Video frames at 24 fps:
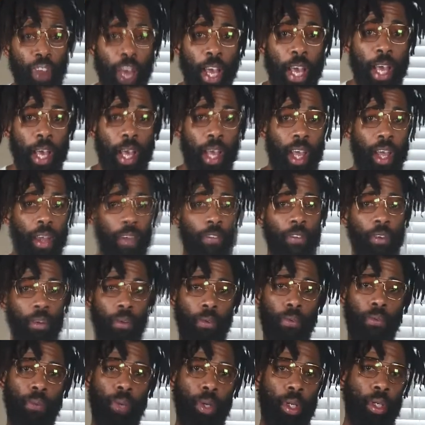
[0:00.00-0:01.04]
five
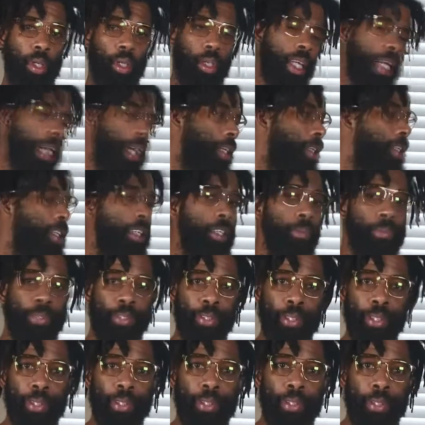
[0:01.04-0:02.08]
winter
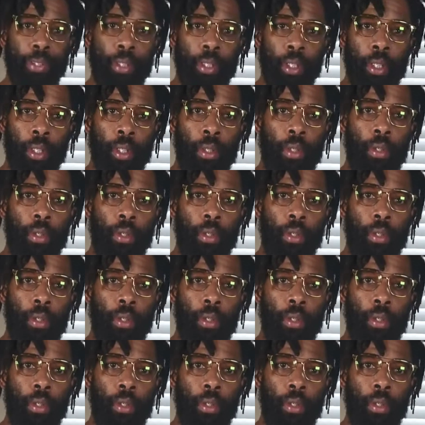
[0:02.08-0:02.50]
goddamn scents.